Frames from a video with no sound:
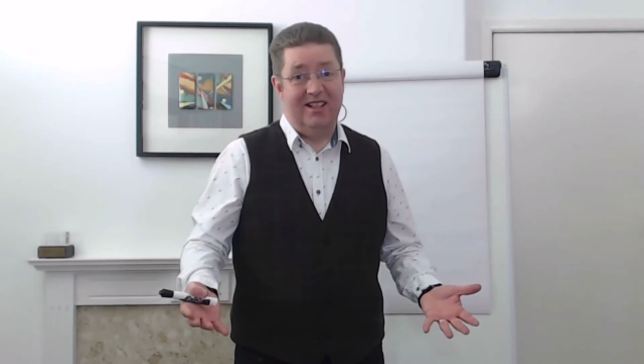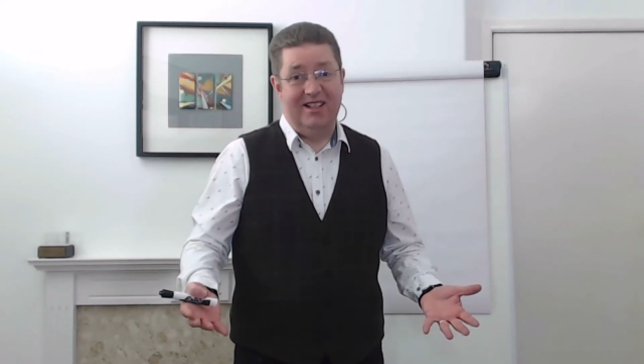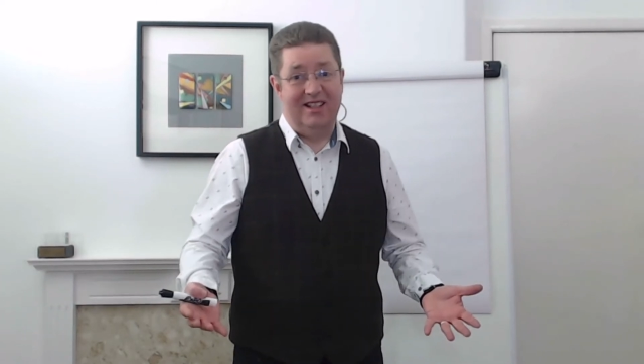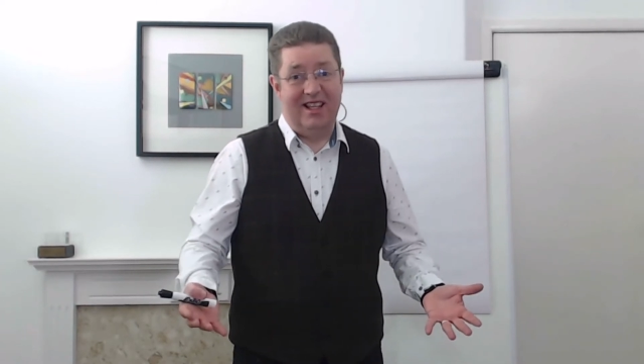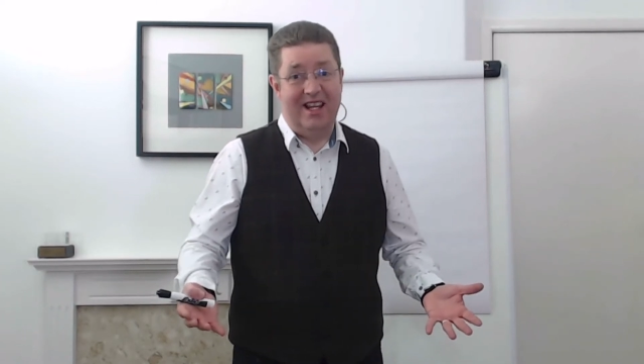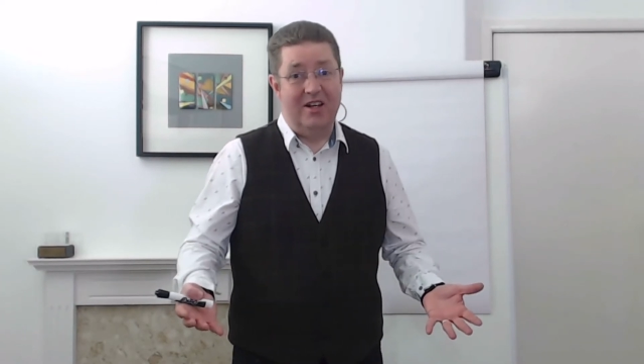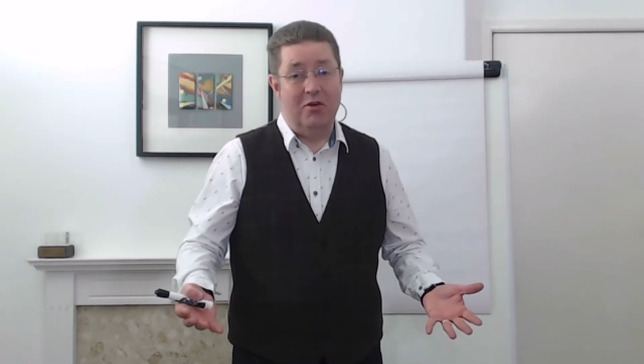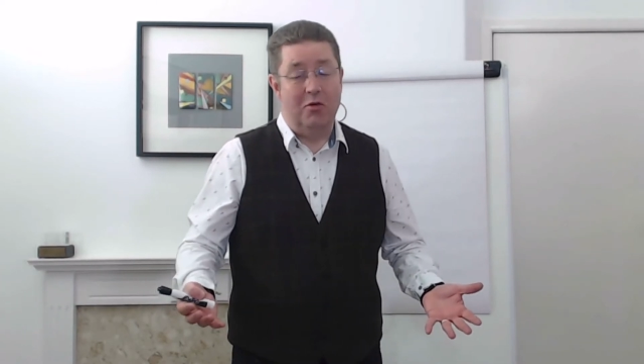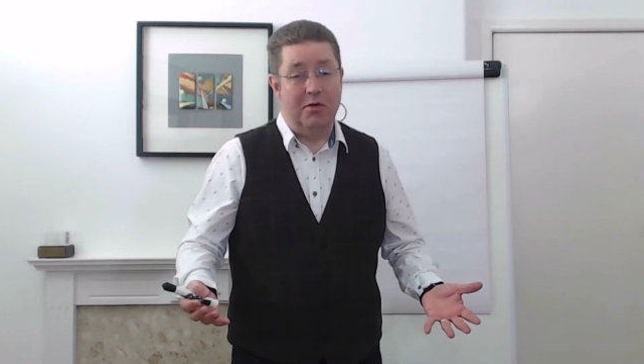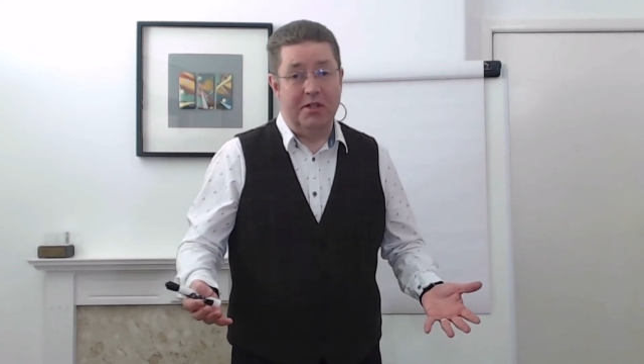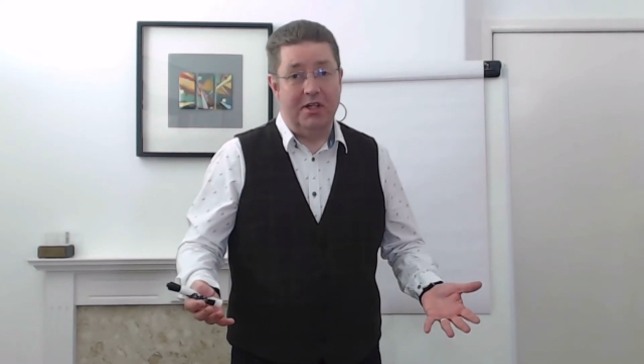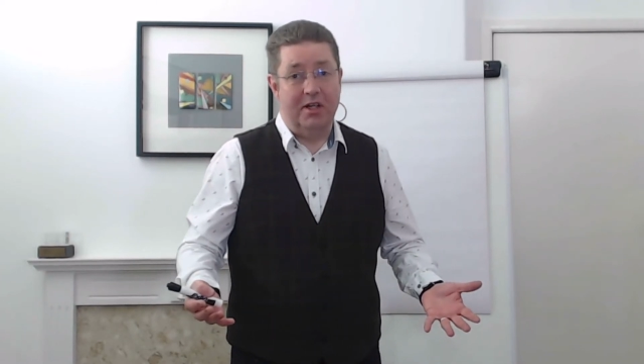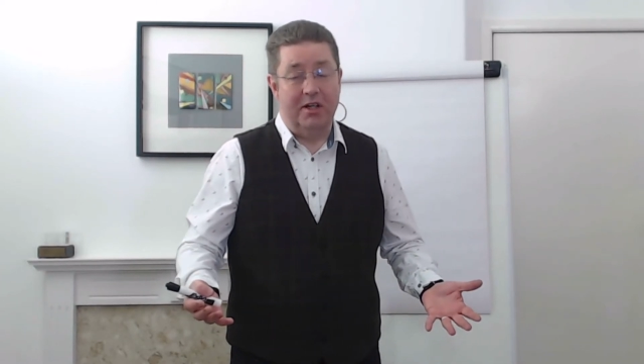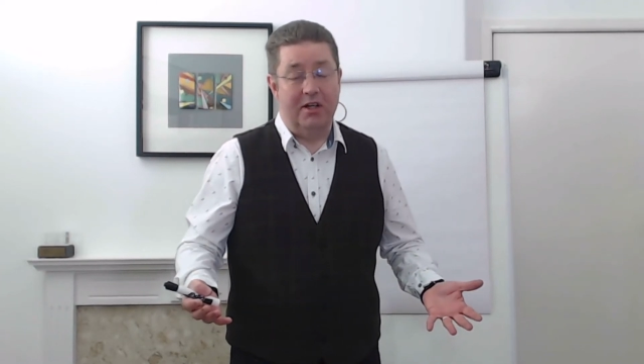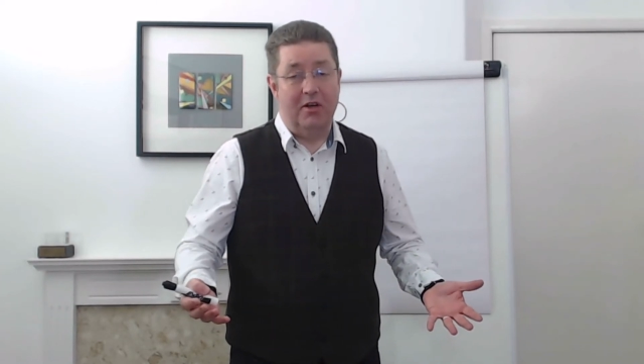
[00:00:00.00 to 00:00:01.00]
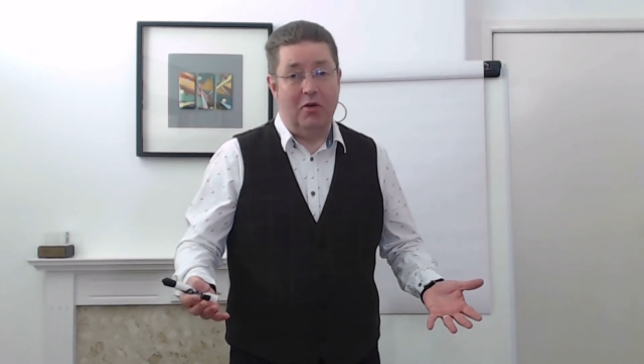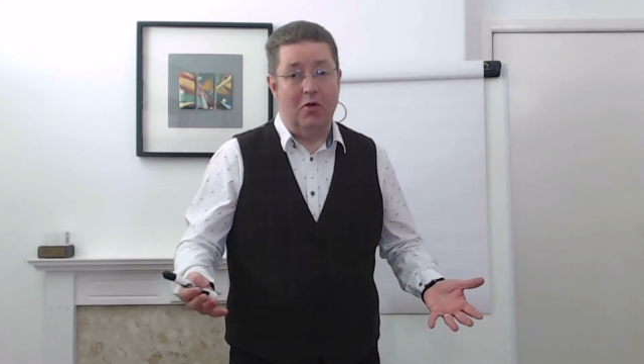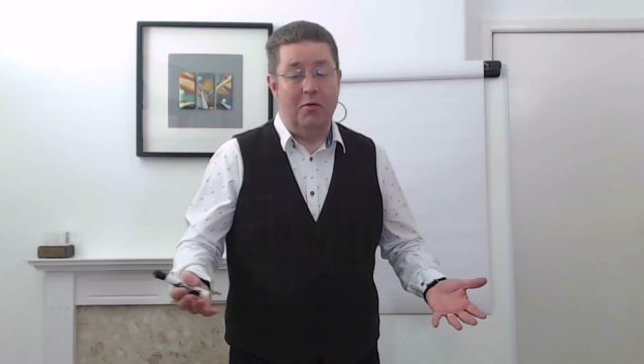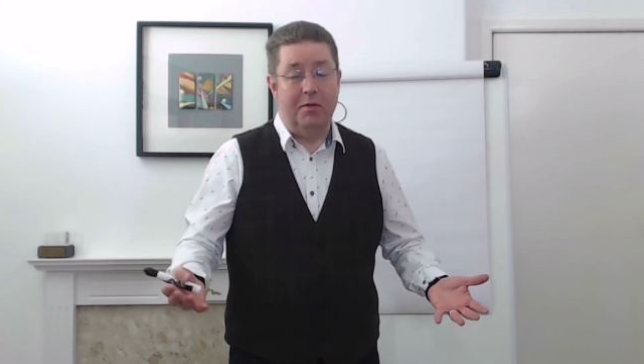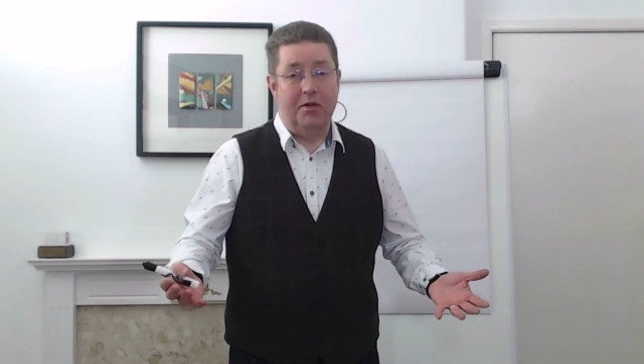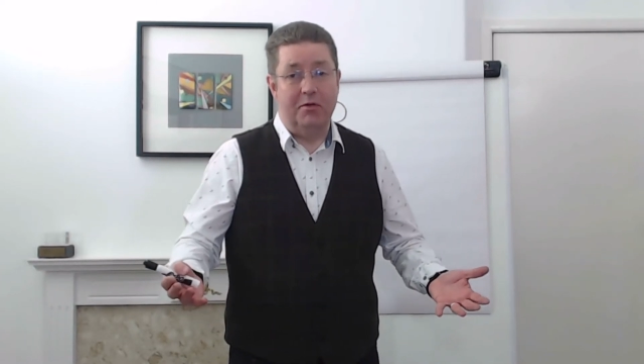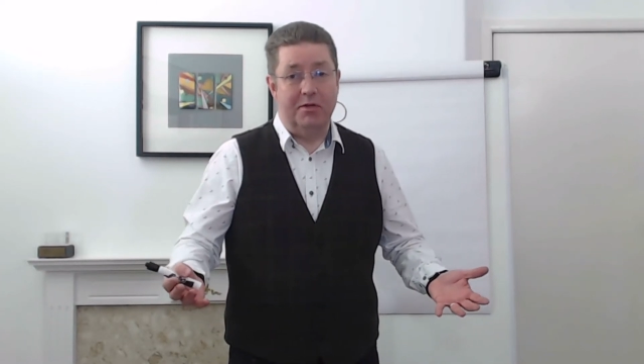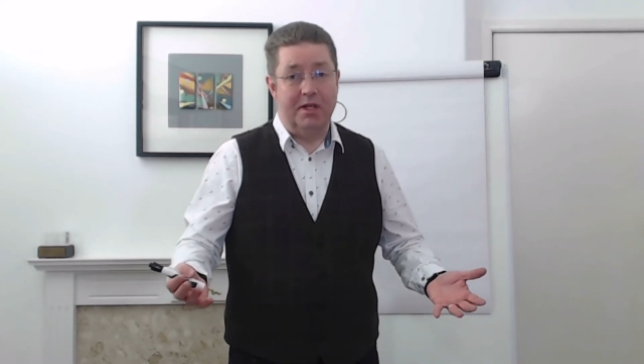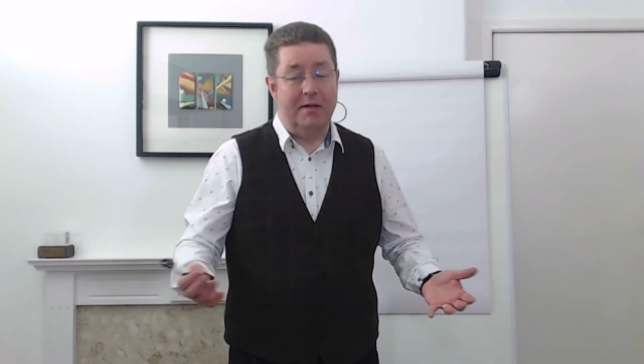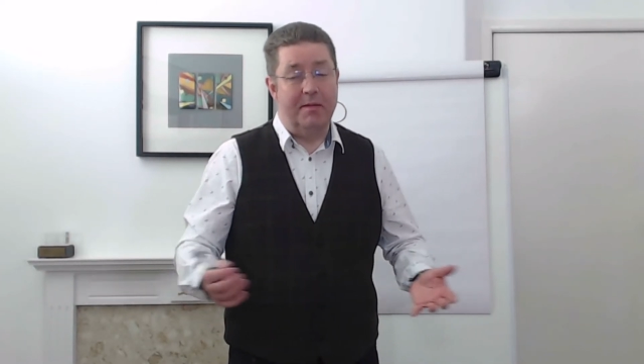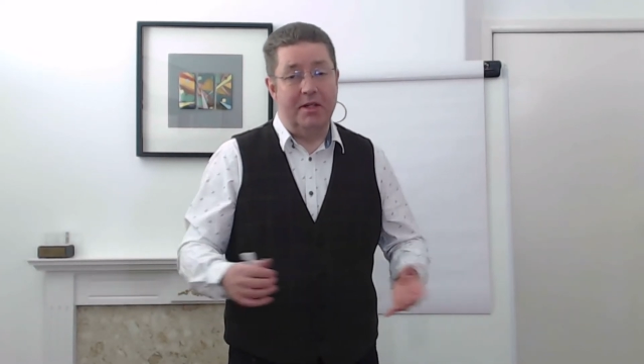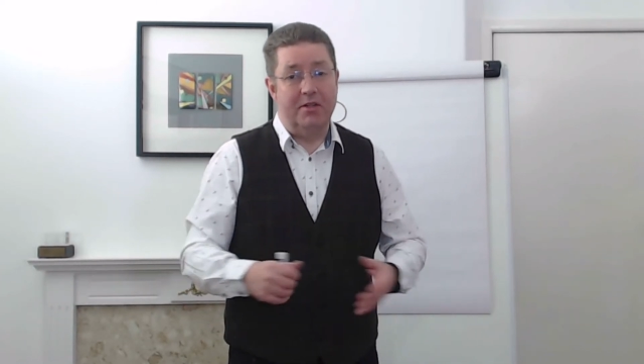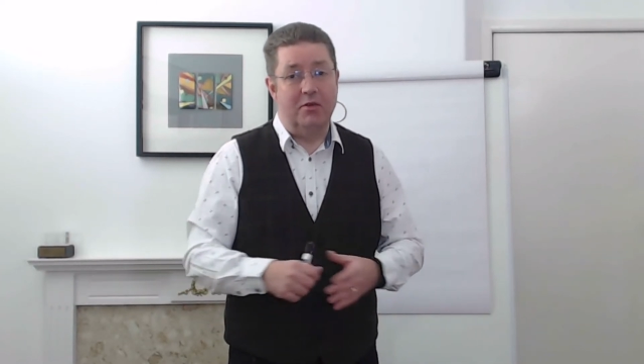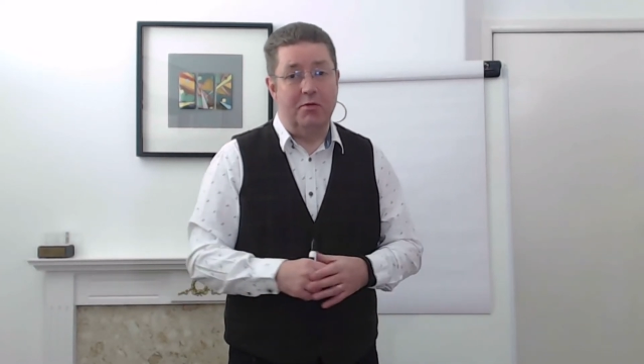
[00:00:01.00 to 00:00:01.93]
then no one's going to open those emails,